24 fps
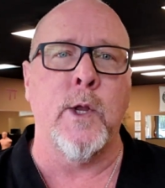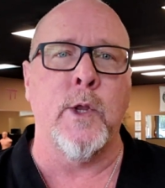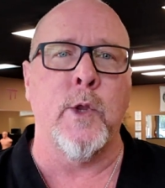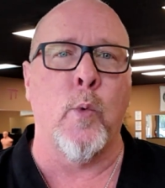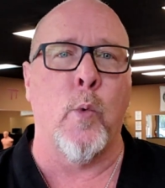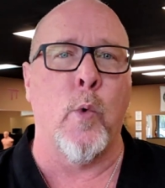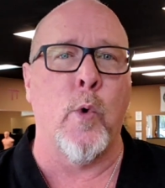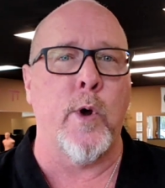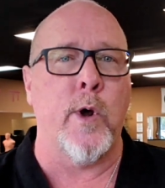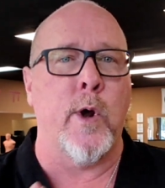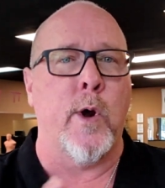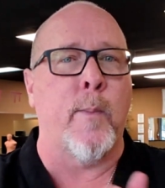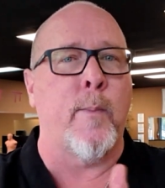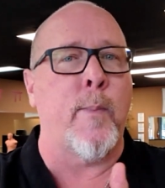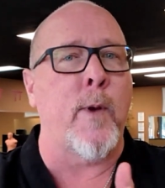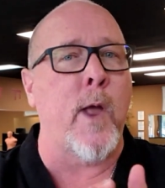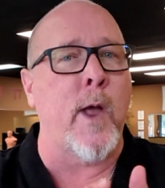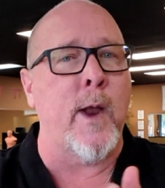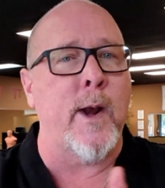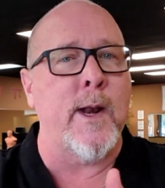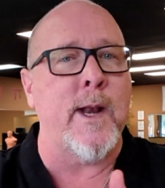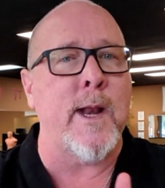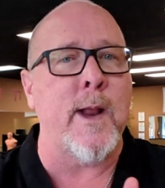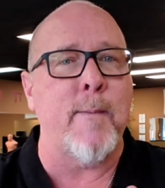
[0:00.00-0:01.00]
The warrior
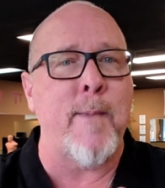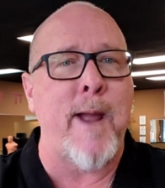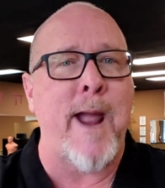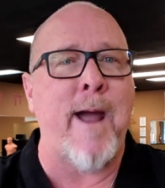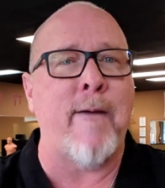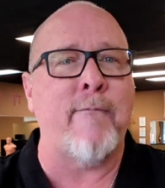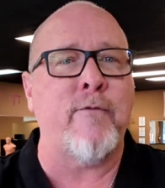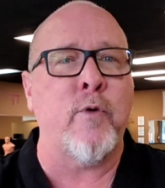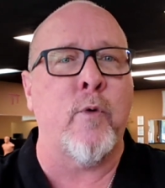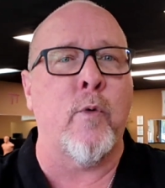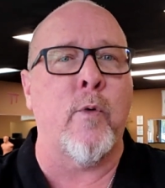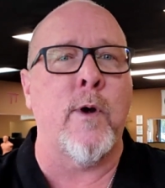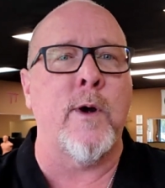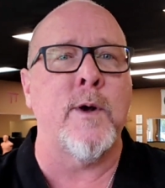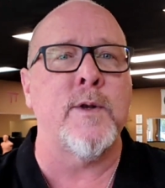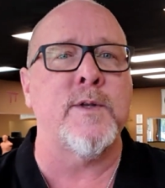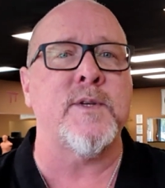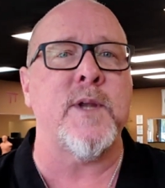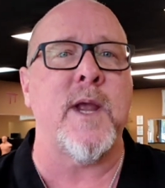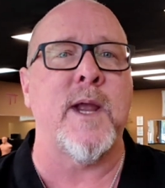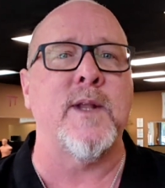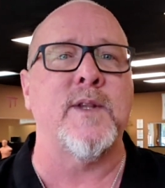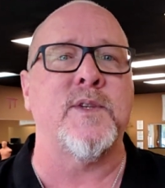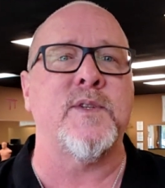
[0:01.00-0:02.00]
applauded him
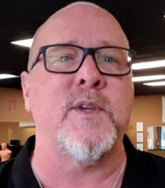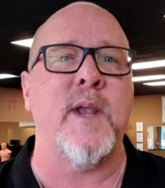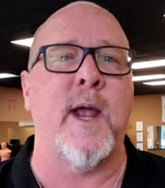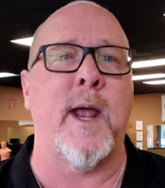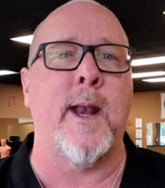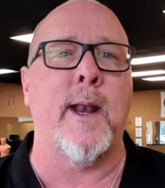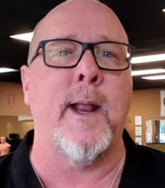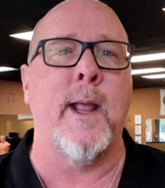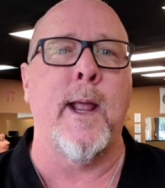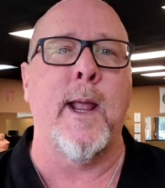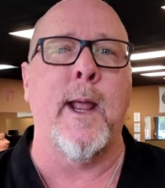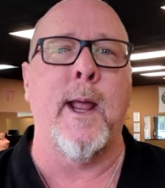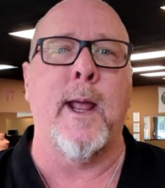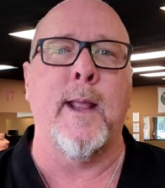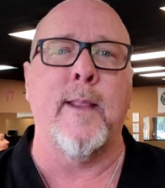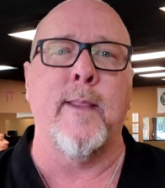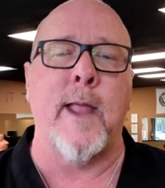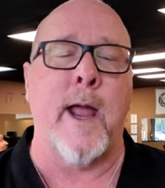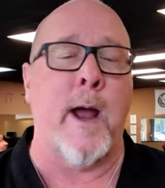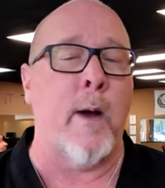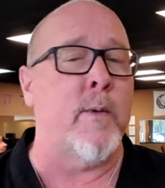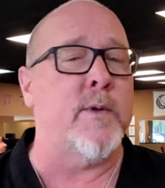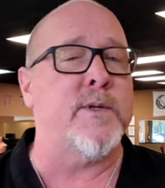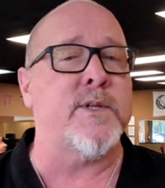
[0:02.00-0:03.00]
afterwards and said,
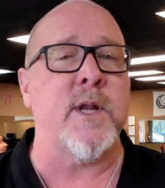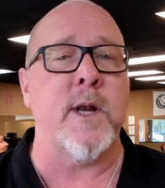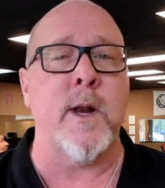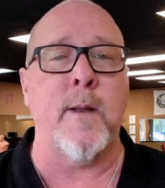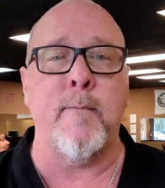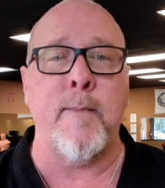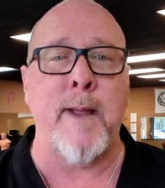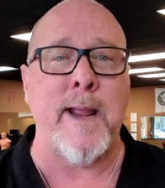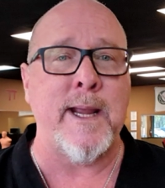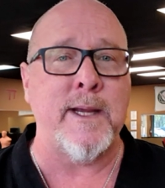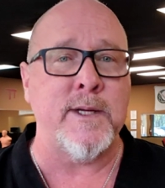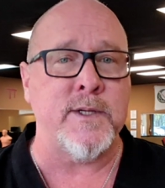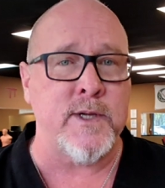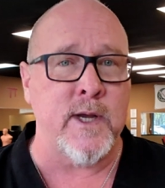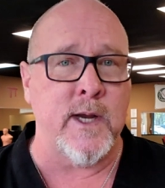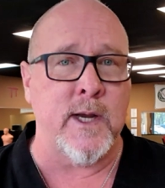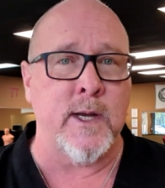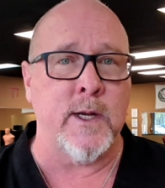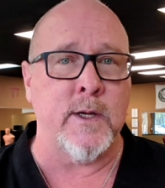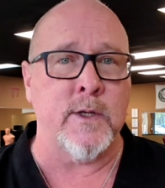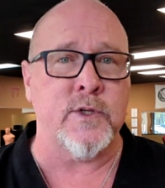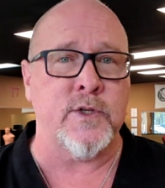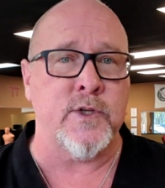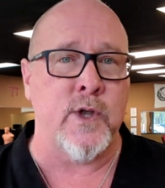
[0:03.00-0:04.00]
"That was an
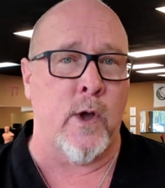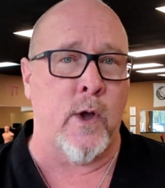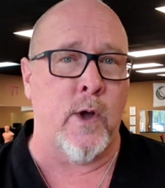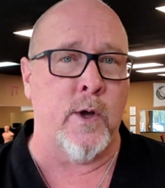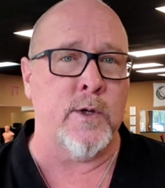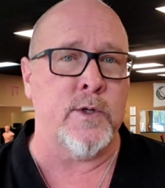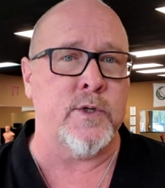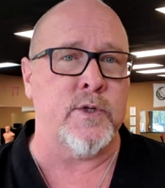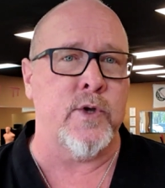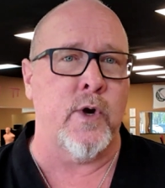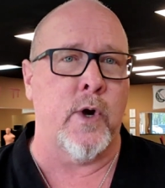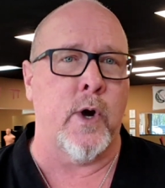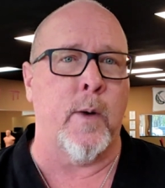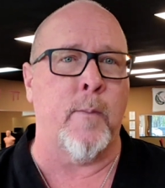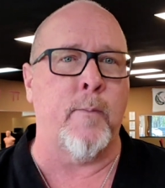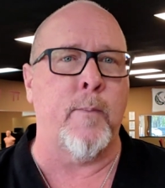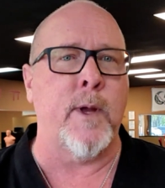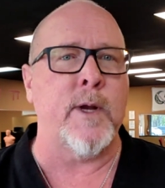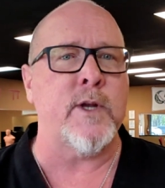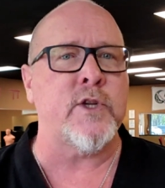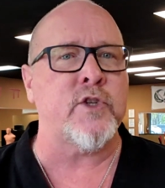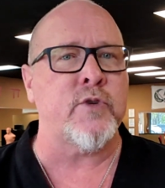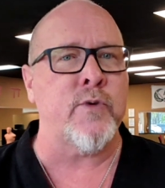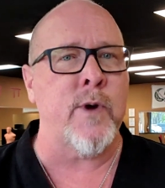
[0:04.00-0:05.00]
amazing song, sir,
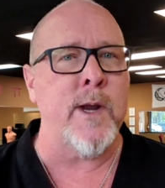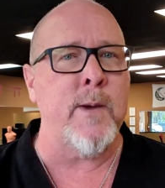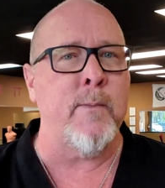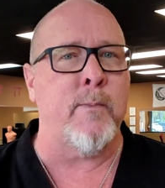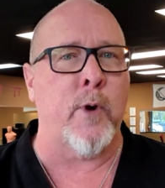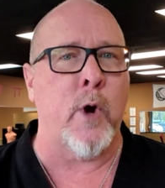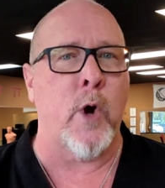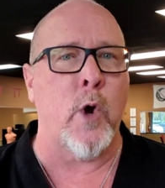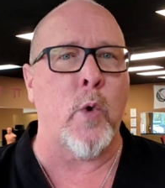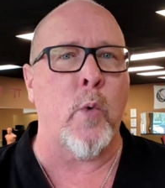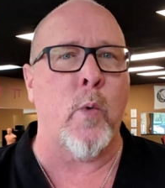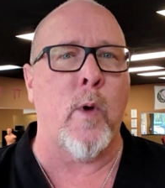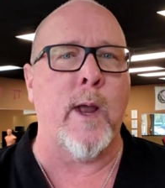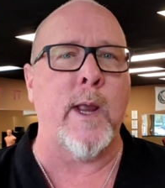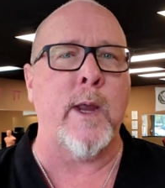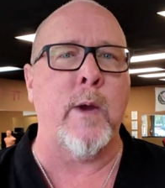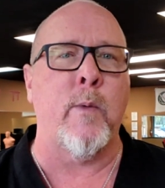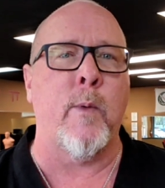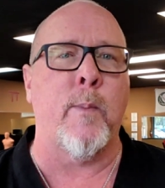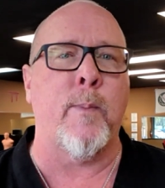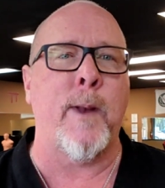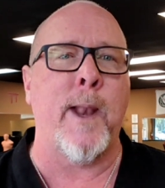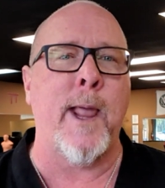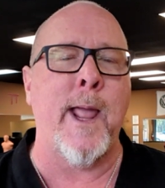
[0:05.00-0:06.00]
but a string broke while
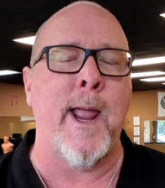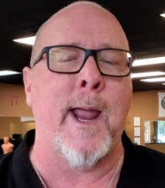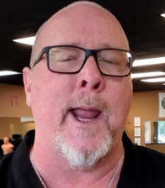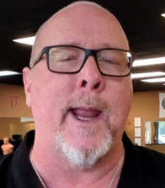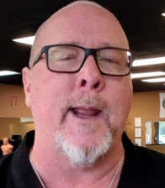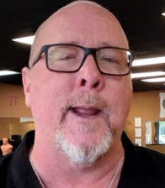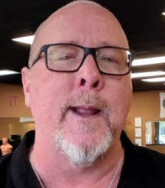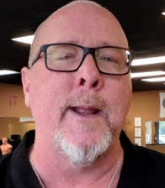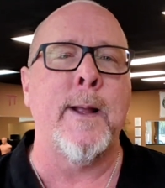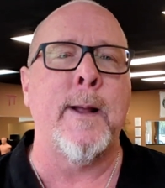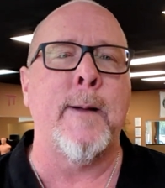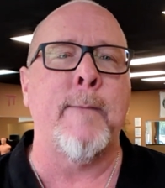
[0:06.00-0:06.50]
you were playing."